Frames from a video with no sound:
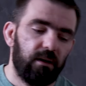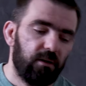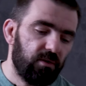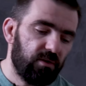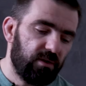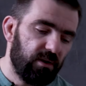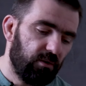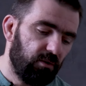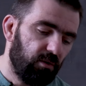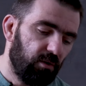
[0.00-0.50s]

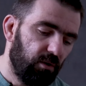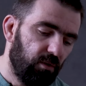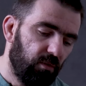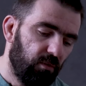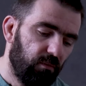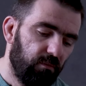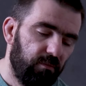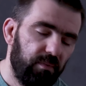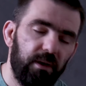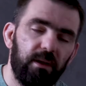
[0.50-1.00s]
on top of
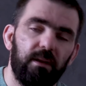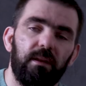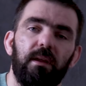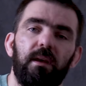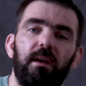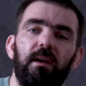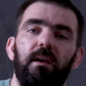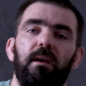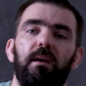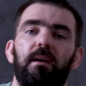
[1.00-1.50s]
which
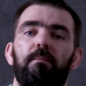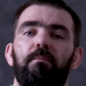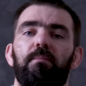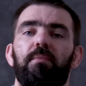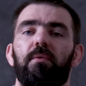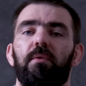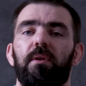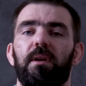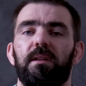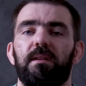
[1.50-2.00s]
I'll pour
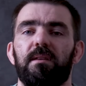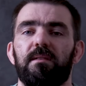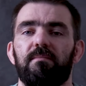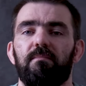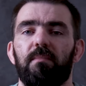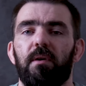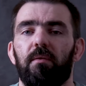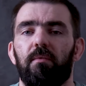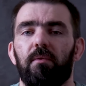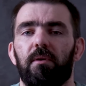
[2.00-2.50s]
some
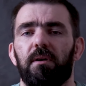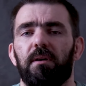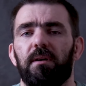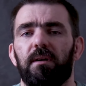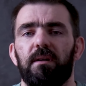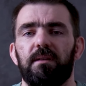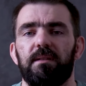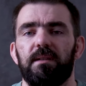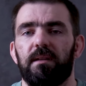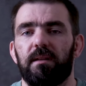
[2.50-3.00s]
raspberry
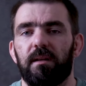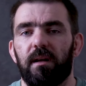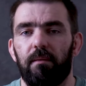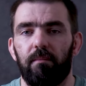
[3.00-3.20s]
puree